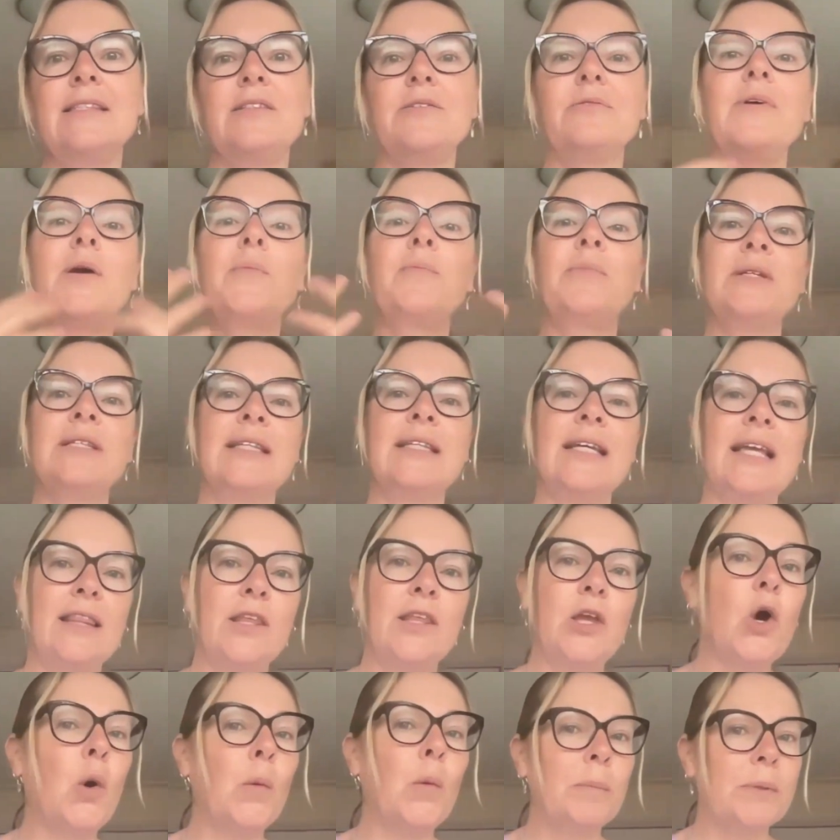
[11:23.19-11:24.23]
to represent
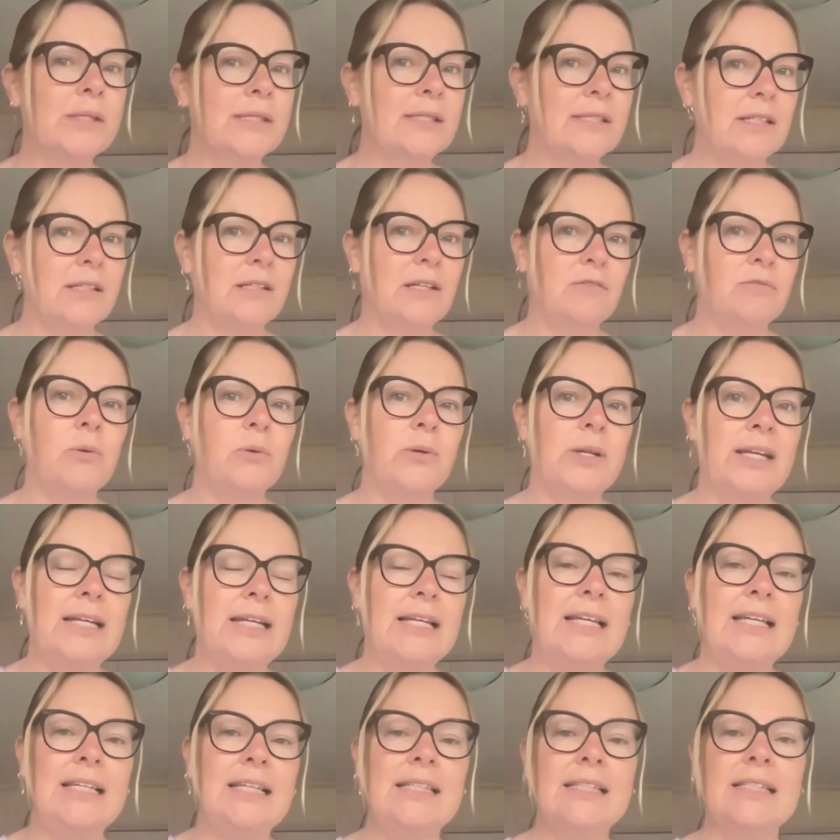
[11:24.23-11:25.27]
the opposite of what it
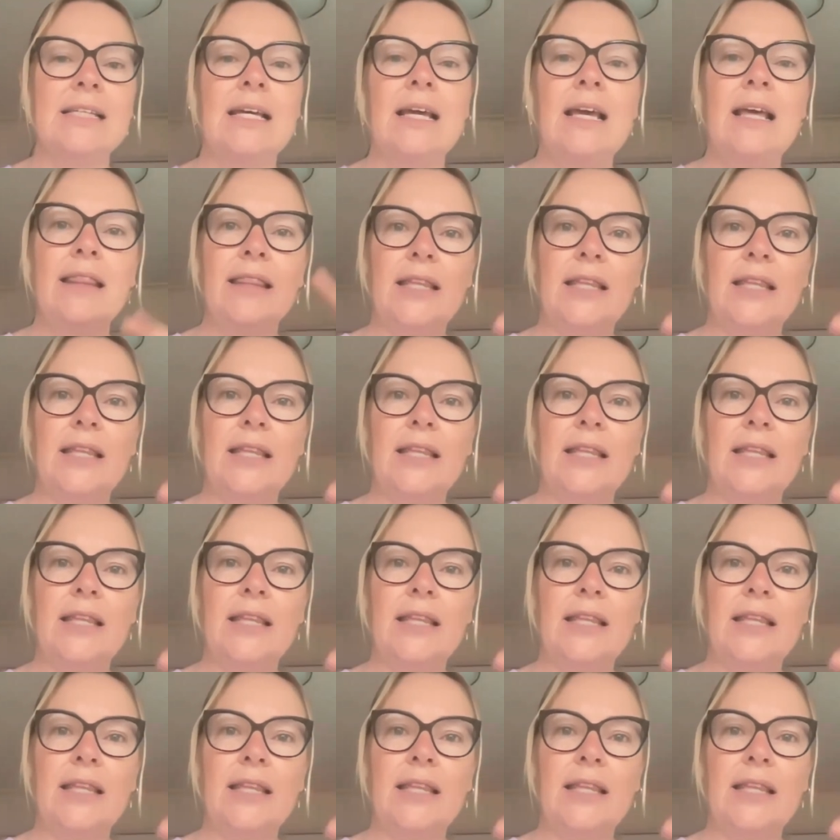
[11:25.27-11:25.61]
is